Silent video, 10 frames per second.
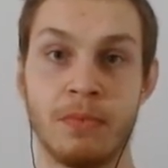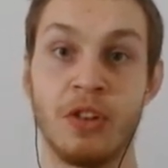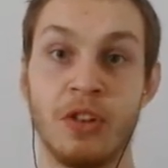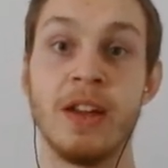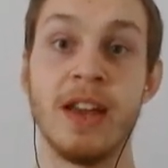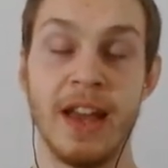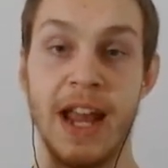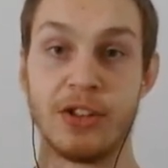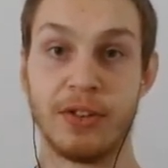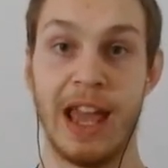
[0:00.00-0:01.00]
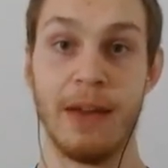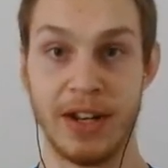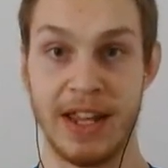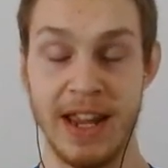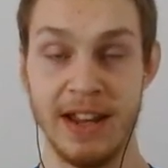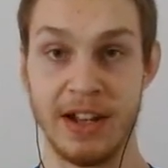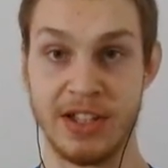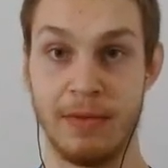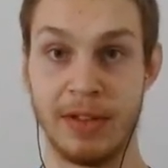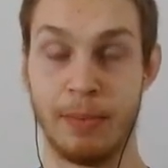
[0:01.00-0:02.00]
So it's okay when he does
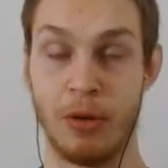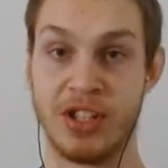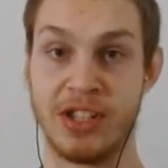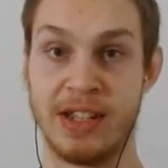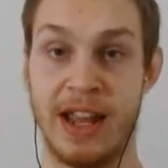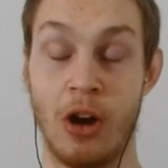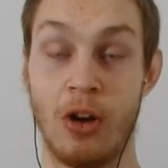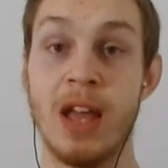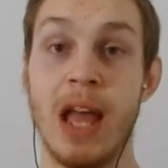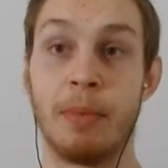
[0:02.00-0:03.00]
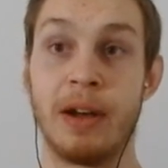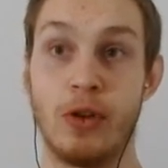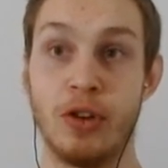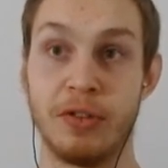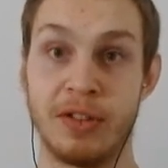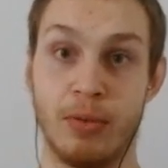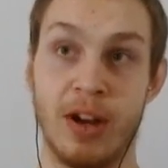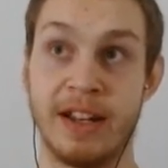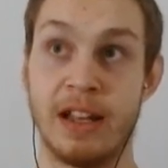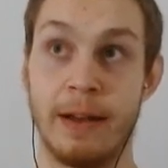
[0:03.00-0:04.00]
it, when the person's in error, but if you do it to
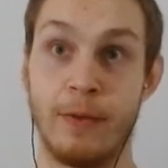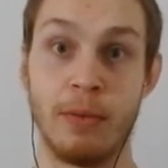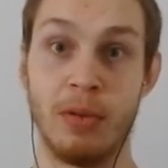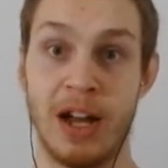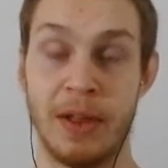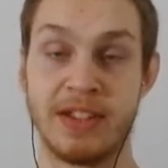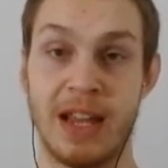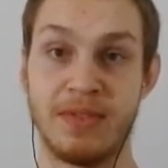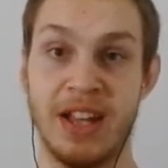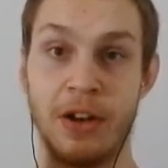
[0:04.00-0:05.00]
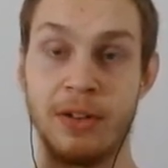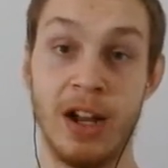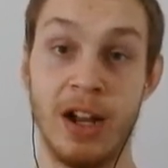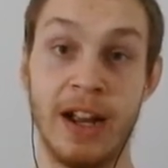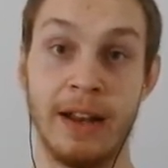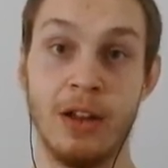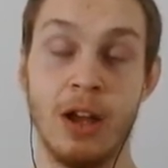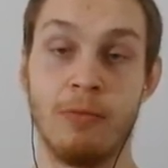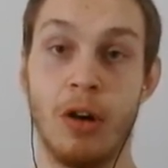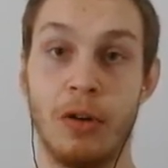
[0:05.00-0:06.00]
Bryan Denlinger, if you apply that same standard to Bryan,
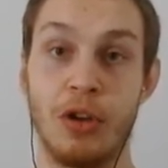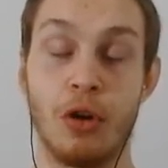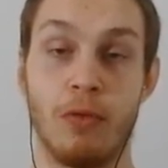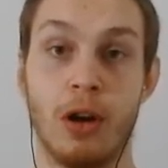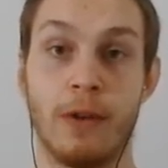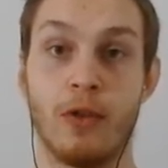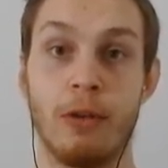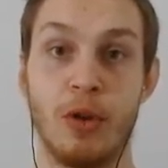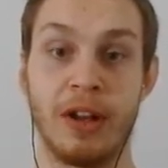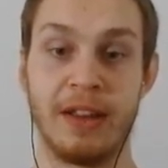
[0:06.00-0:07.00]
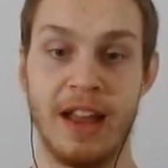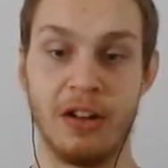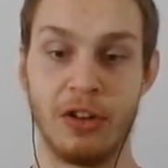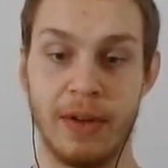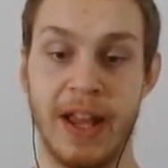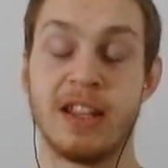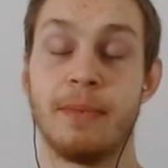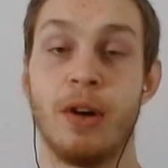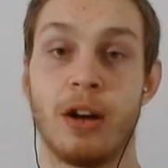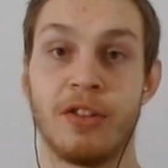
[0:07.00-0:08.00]
well, you're wrong for rebuking the elder. It's
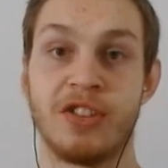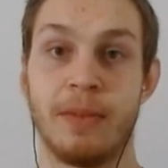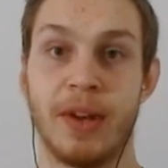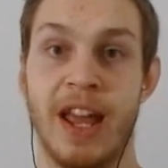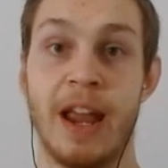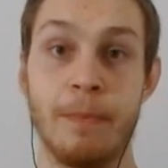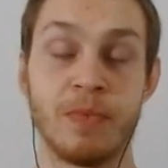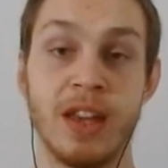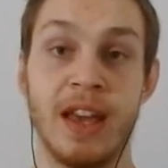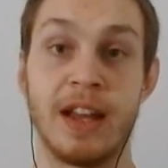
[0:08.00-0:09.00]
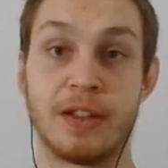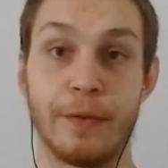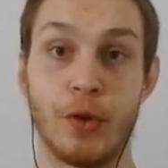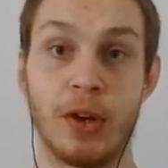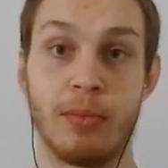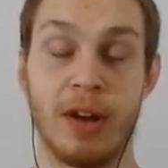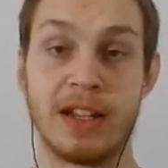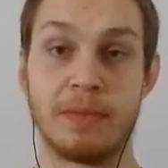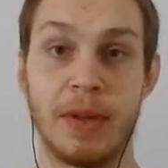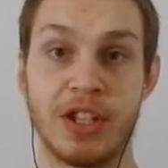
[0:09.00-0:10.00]
hypocrisy, but hey, it's the fruit of
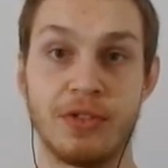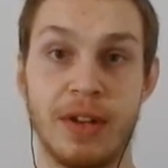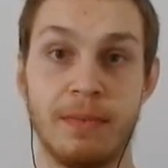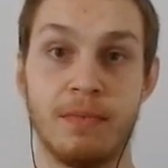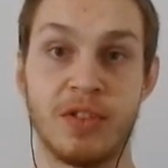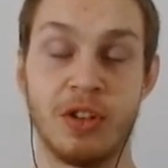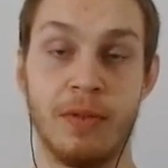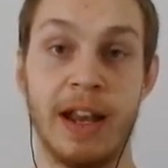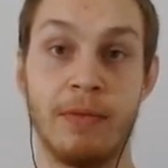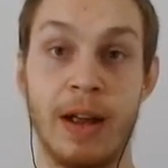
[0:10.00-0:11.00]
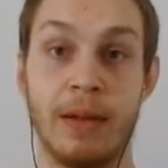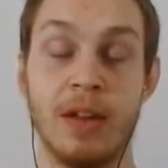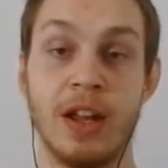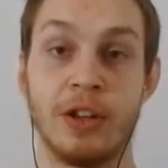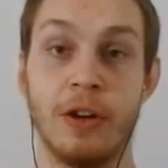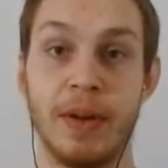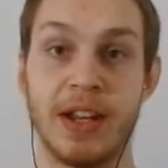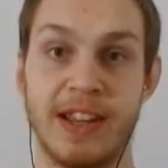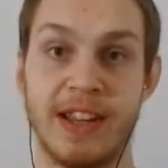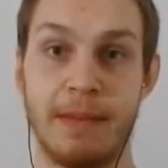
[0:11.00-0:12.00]
Bryan's ministry. So anyway, don't be
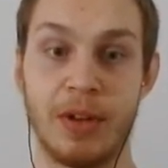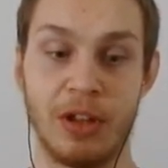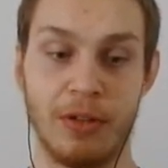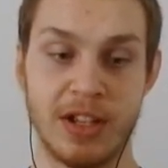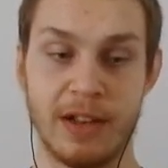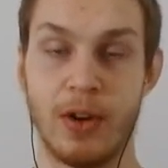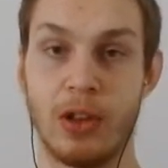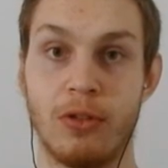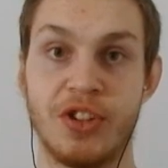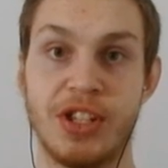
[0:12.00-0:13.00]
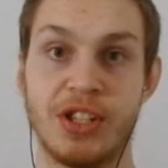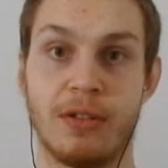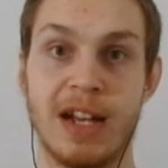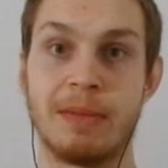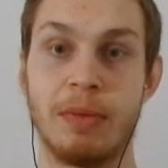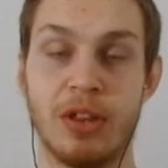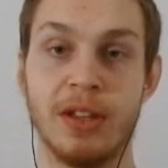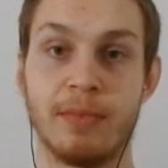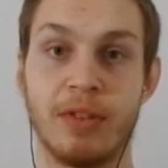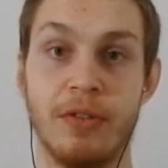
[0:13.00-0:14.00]
deceived. May the grace of our Lord Jesus Christ with all
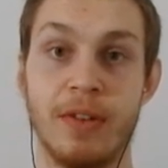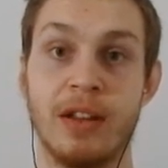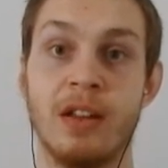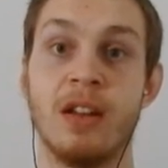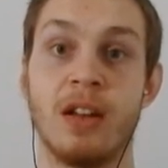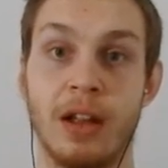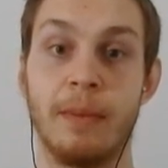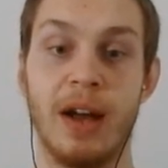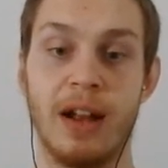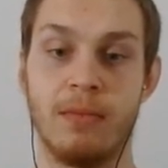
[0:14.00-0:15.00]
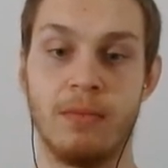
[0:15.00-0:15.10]
the brethren. Goodbye.